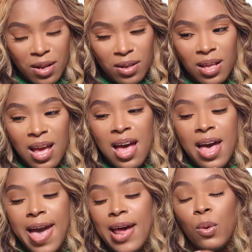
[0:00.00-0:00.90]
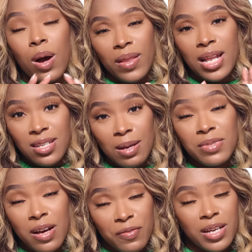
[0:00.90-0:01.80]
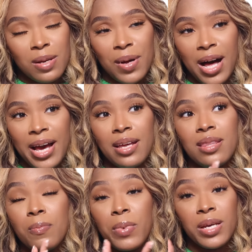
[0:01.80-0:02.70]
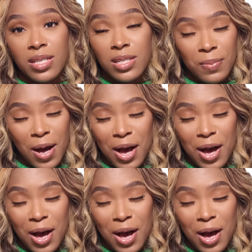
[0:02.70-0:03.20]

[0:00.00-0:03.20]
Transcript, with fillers: mil and one that's and I'm definitely gonna buy the biggest